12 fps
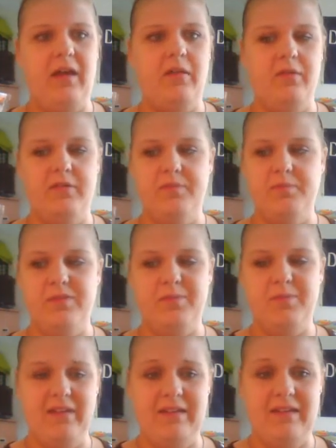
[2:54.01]
I'll
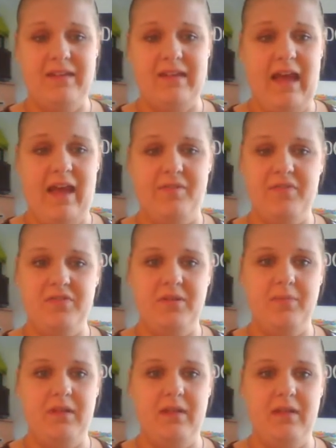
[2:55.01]
split it in half or
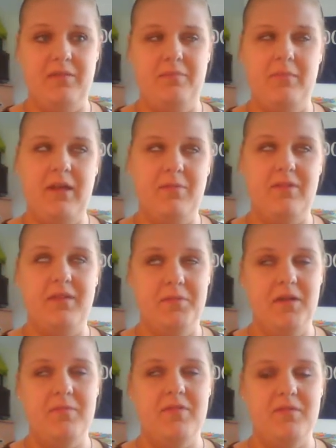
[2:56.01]
something. Maybe
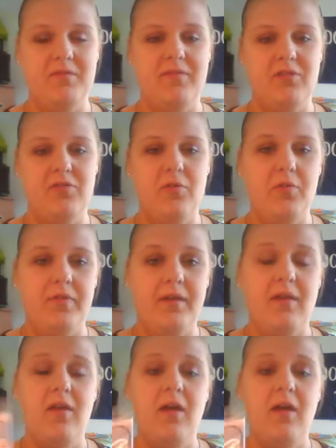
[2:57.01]
sometimes I'll finish the whole thing.